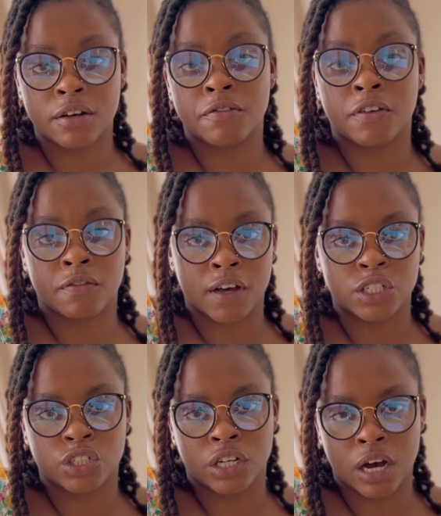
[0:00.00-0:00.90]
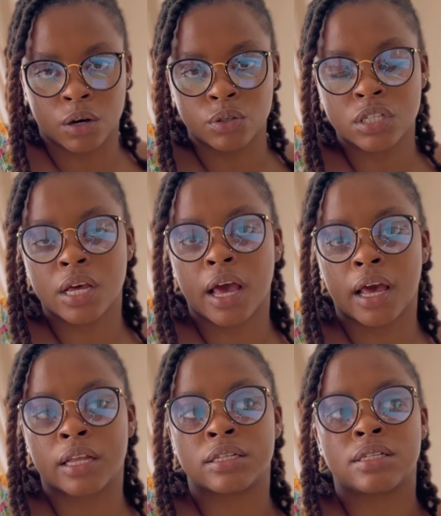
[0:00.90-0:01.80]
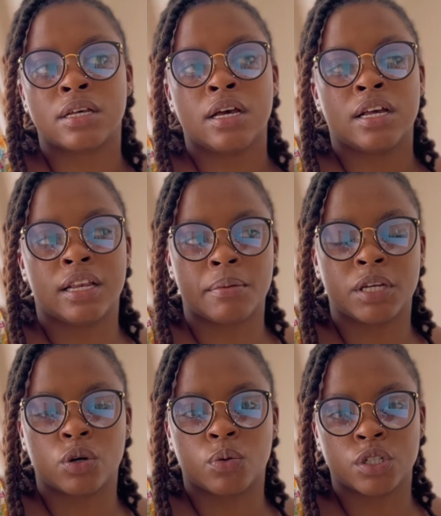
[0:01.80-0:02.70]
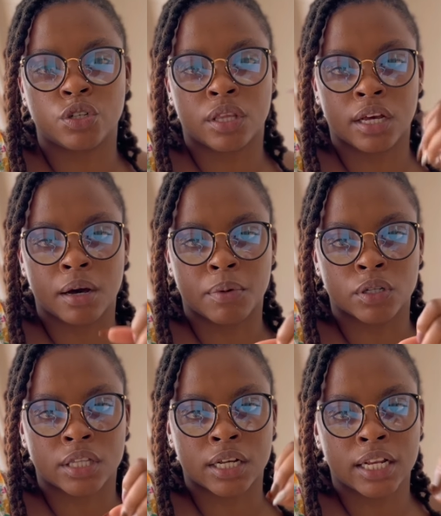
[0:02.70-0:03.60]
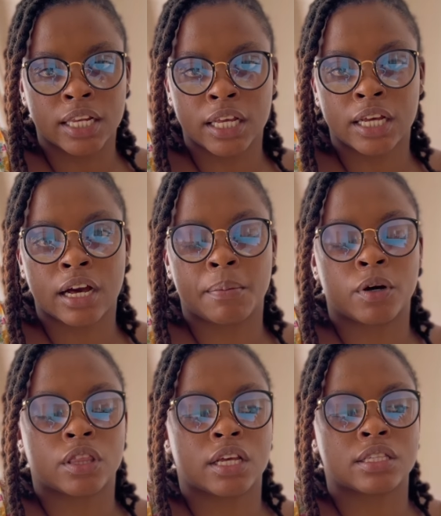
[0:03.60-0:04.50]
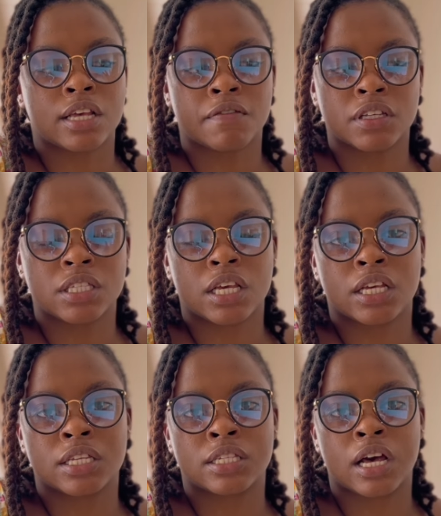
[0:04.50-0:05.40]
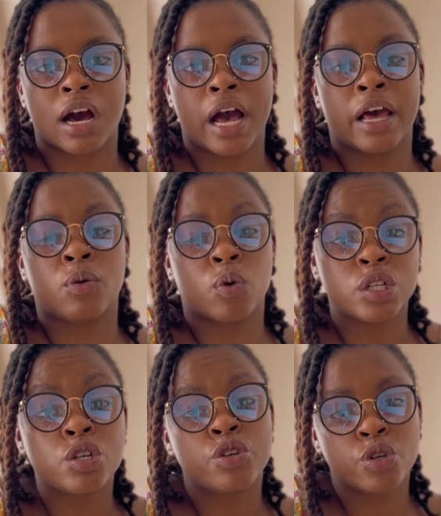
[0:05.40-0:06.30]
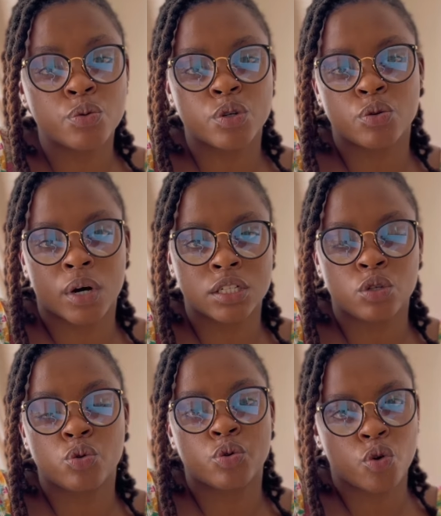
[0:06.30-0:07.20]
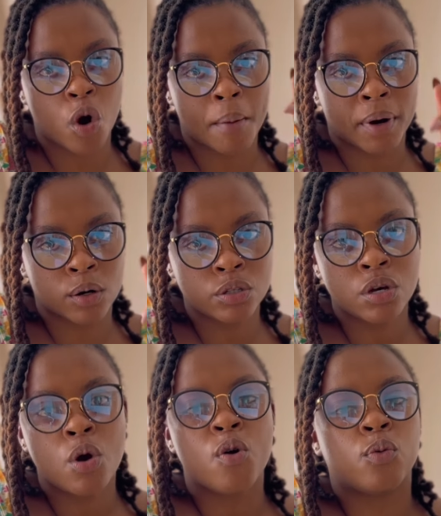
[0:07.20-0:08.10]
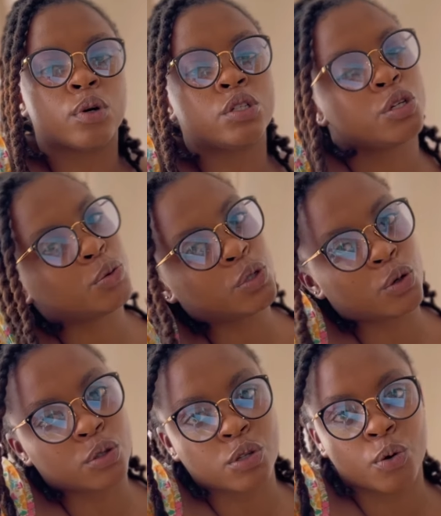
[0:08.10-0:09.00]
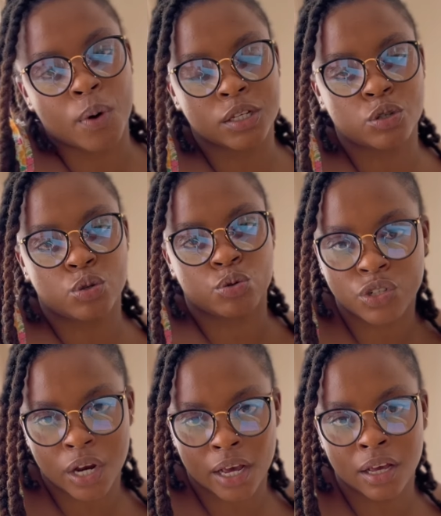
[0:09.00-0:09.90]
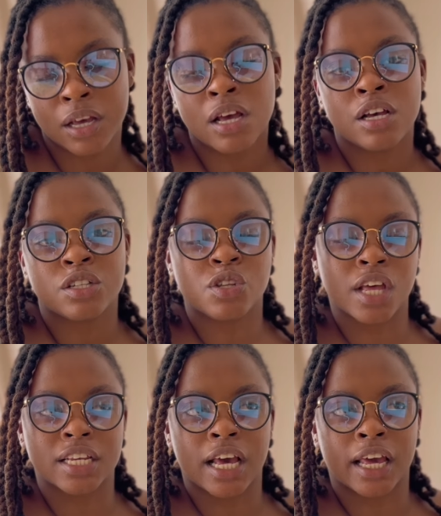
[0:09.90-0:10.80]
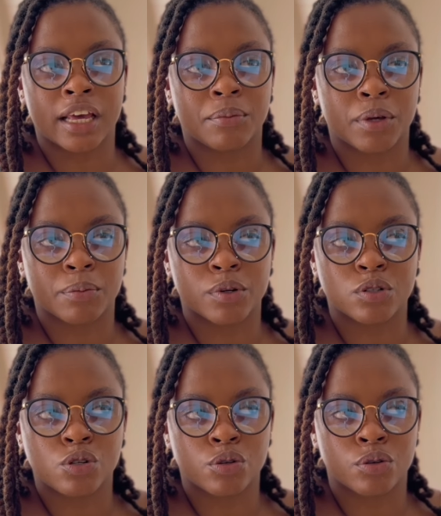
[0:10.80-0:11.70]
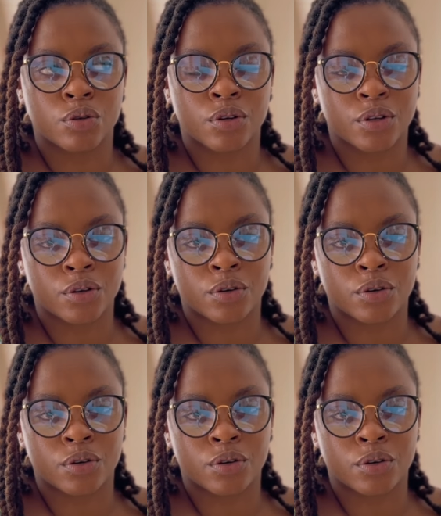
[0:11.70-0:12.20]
Vivace out and let me know what you think about the clinic, about the services and what you would want to know about what you would also want to try so that I can be able to, you know,